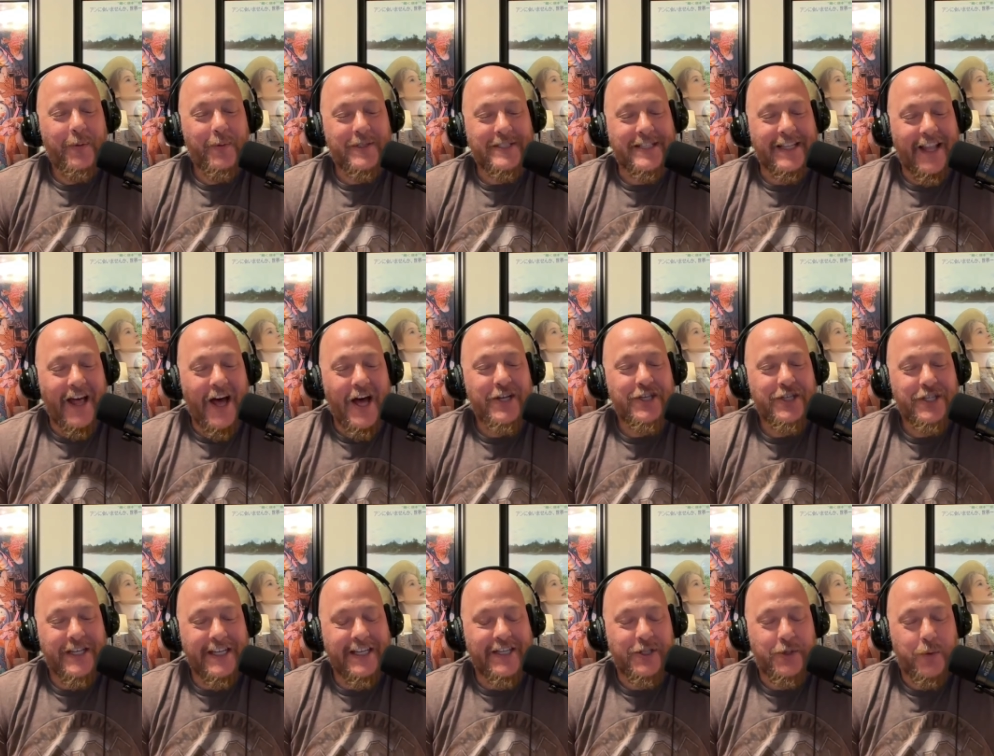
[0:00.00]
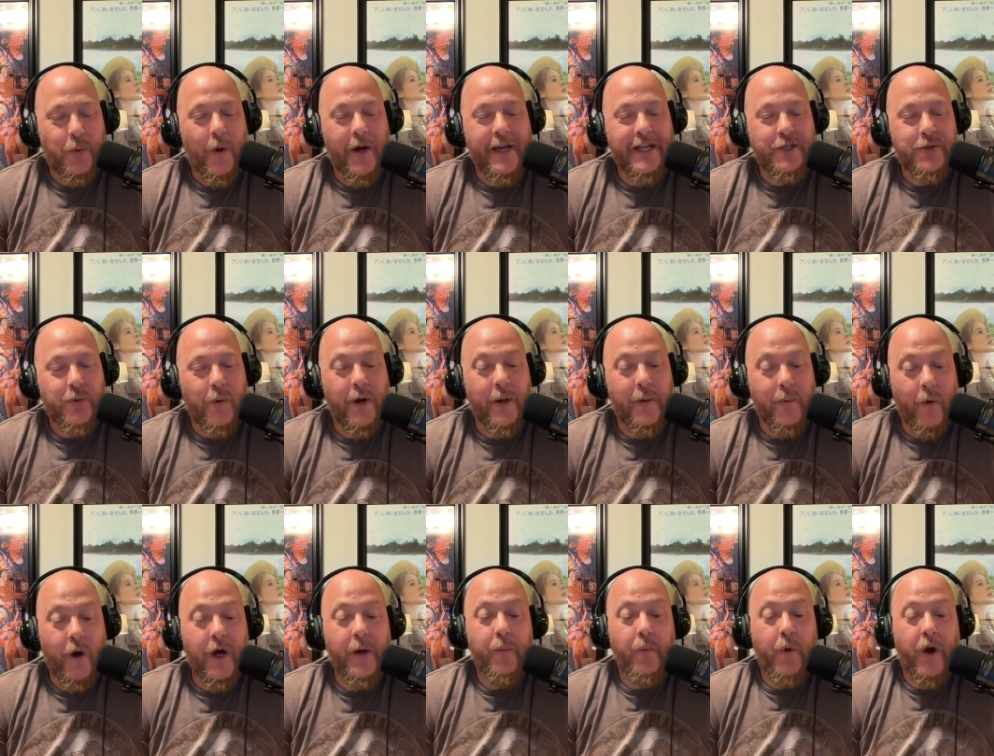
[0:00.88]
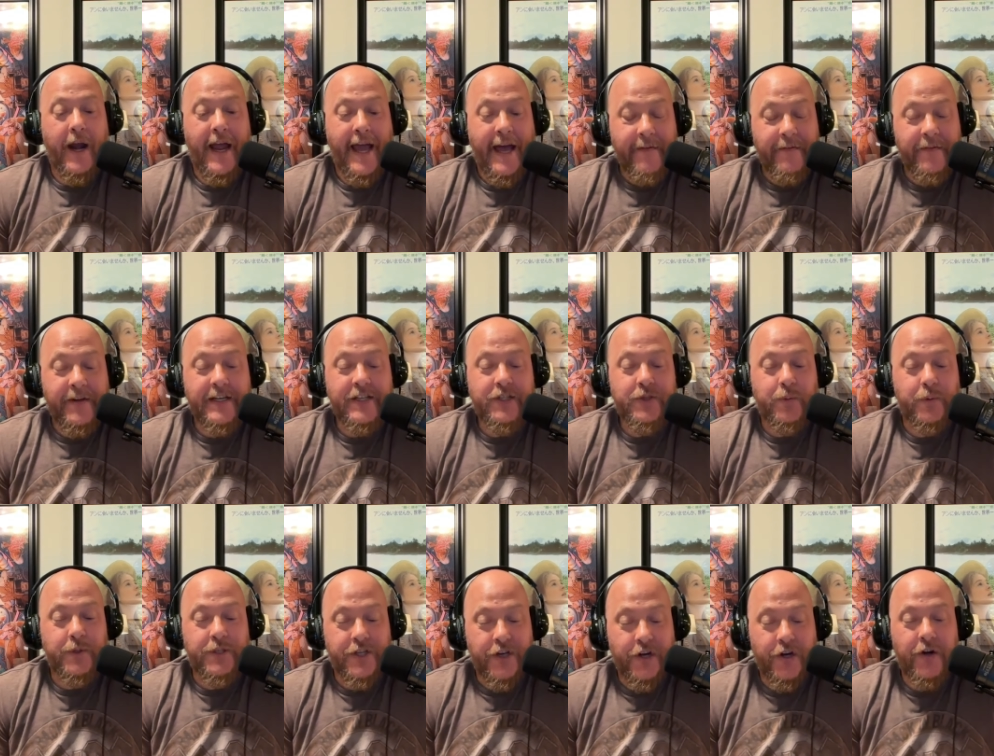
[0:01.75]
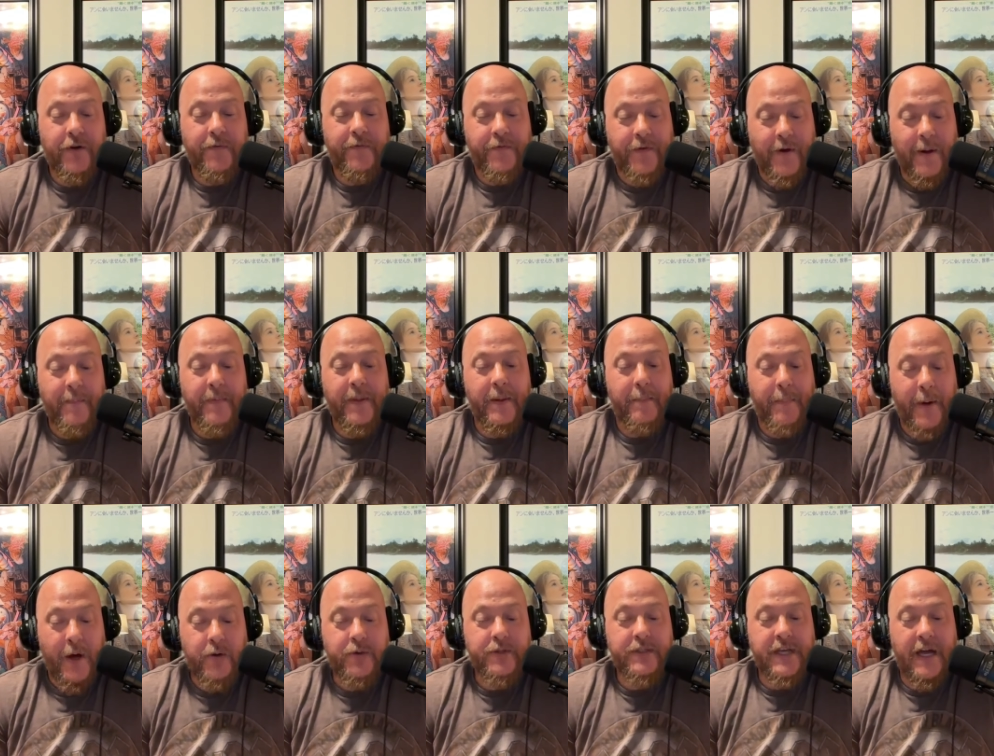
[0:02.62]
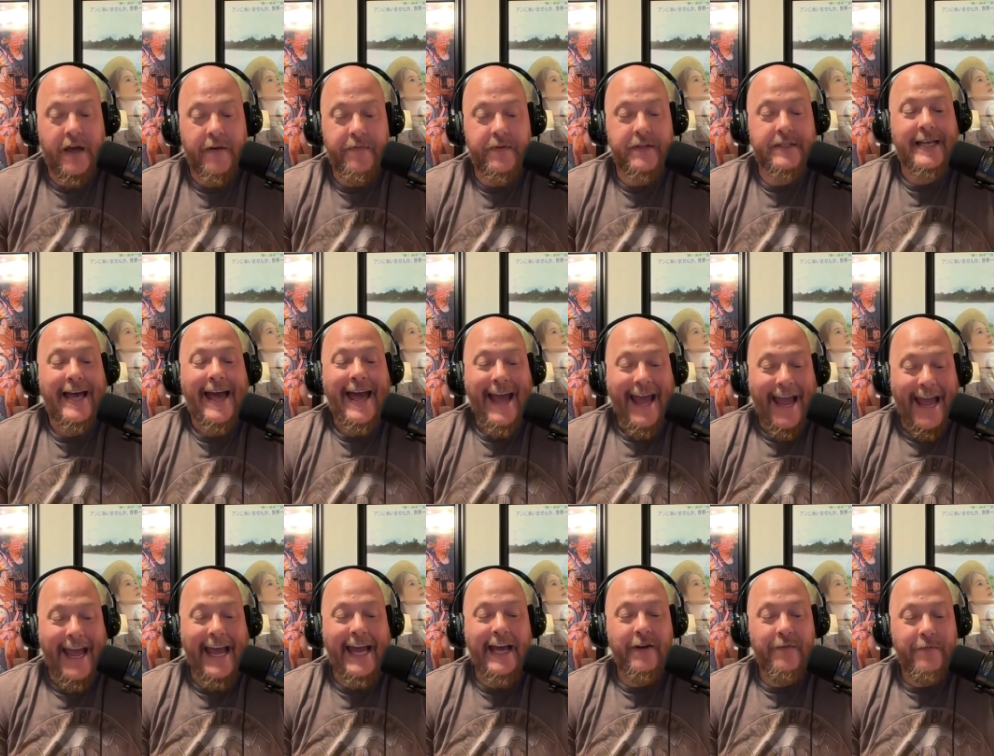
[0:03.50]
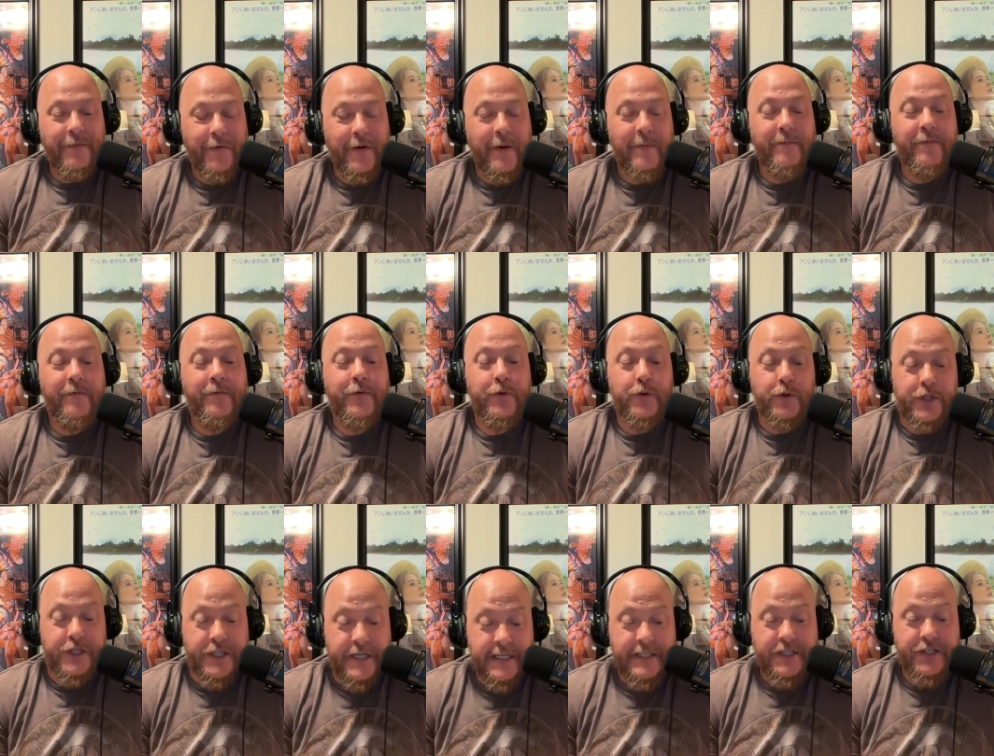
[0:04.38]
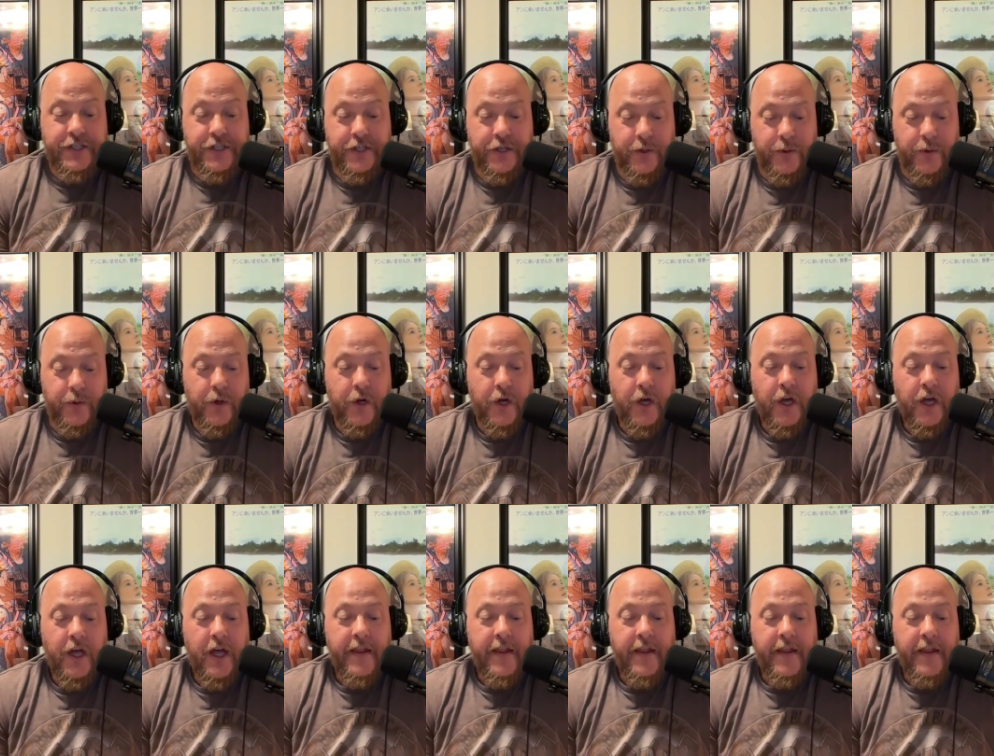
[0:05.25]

was launched in 2021 where evidence was heard from the post office and from Fujitsu,